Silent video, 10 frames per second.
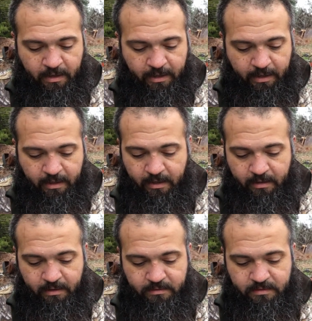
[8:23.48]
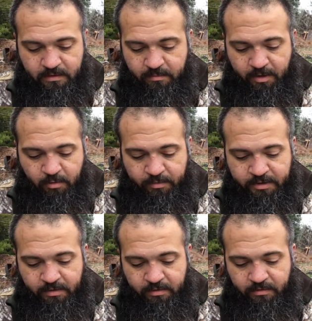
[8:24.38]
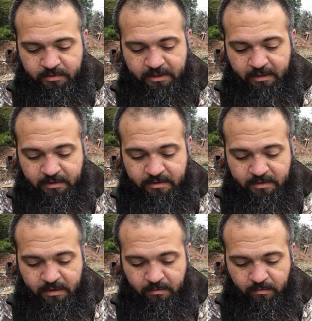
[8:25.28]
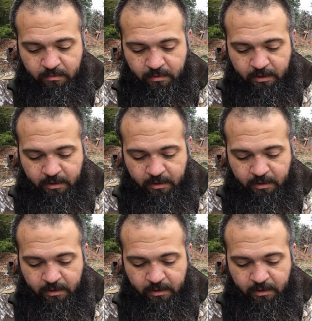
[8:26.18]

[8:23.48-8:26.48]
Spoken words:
and it's the barrel material stainless steel,